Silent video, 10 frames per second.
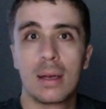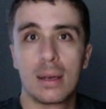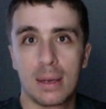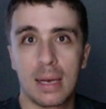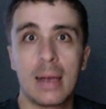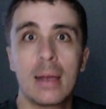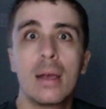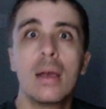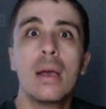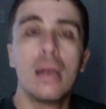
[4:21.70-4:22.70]
Okay,
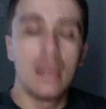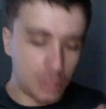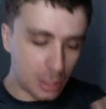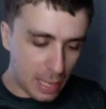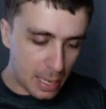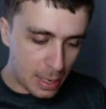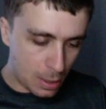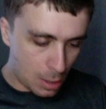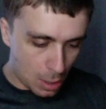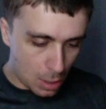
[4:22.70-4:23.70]
so then
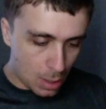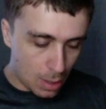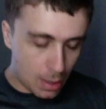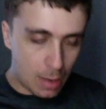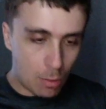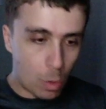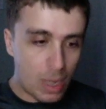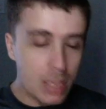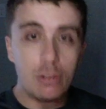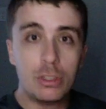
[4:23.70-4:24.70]
uh, what you
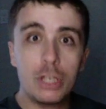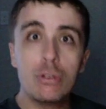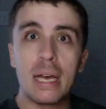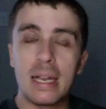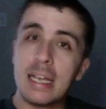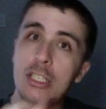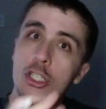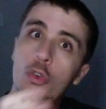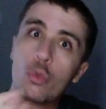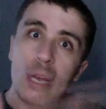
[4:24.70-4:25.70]
do then is you're
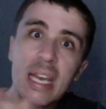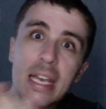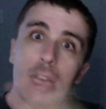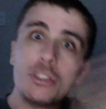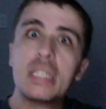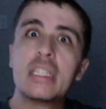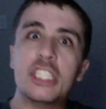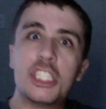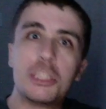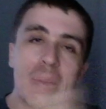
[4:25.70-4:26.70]
reusing the
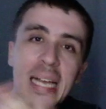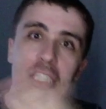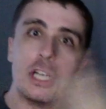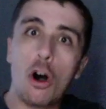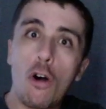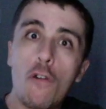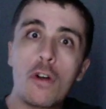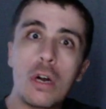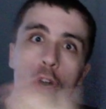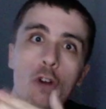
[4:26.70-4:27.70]
space over and
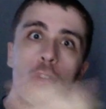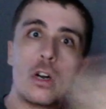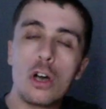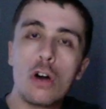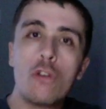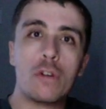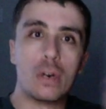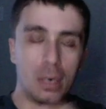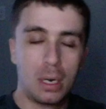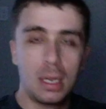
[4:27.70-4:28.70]
over and over
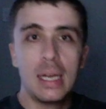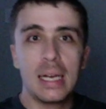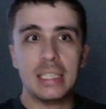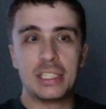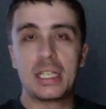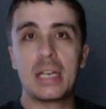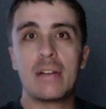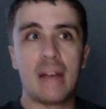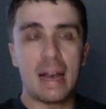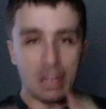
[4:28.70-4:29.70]
instead of
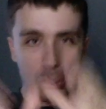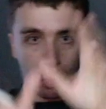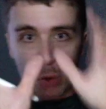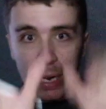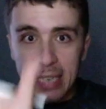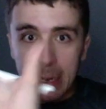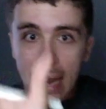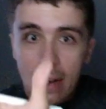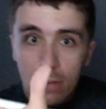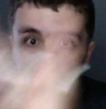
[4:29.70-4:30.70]
having to write down
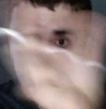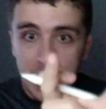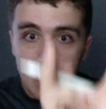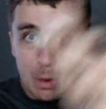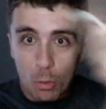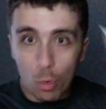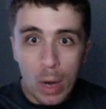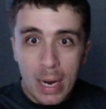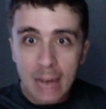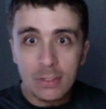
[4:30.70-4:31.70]
every assignment one
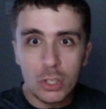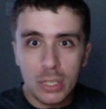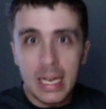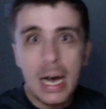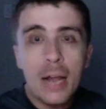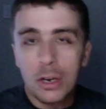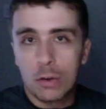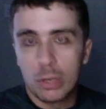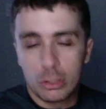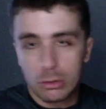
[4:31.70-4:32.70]
after the other,
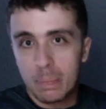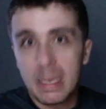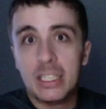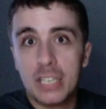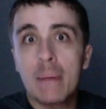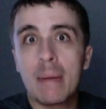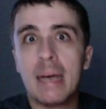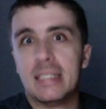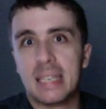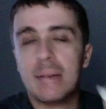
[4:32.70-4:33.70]
which would be a dumb
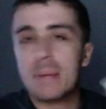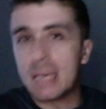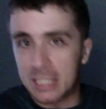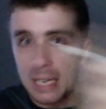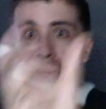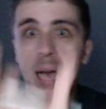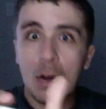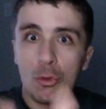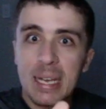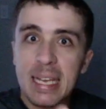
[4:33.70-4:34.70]
idea because I'm not
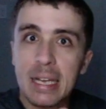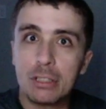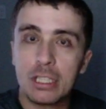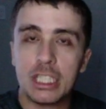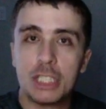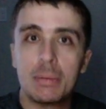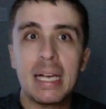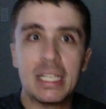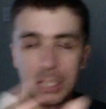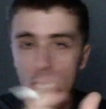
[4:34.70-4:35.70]
reusing the
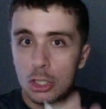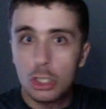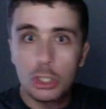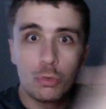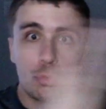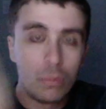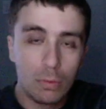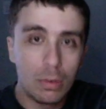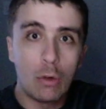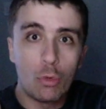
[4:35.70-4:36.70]
space, just
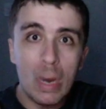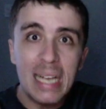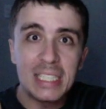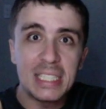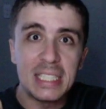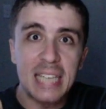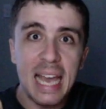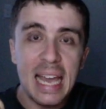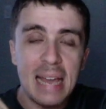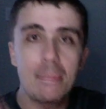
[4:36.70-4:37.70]
erase the
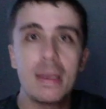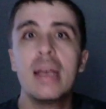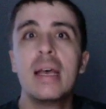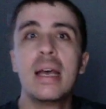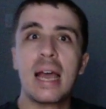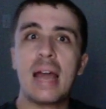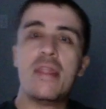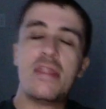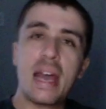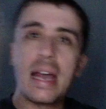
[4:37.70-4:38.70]
tape and
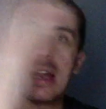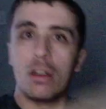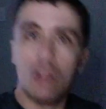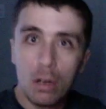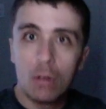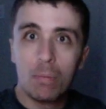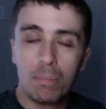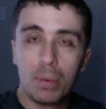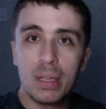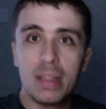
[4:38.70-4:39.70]
then
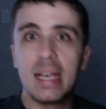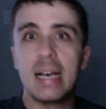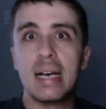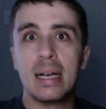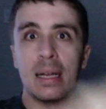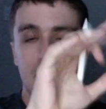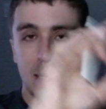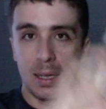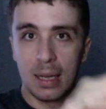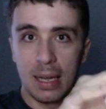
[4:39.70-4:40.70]
put the
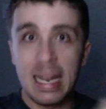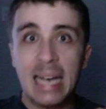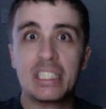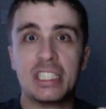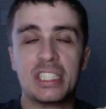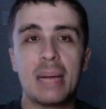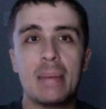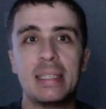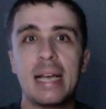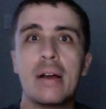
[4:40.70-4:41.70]
uh, next assignment
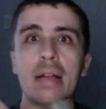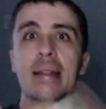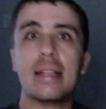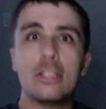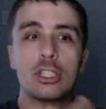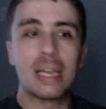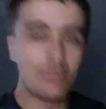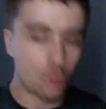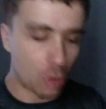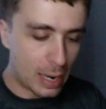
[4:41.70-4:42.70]
down, and then just keep
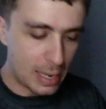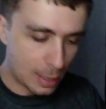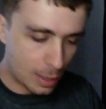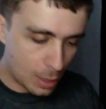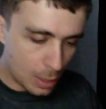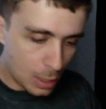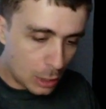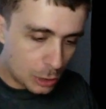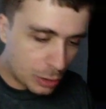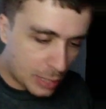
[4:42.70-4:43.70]
trying.
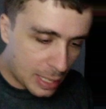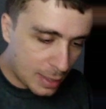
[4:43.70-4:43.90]
So then the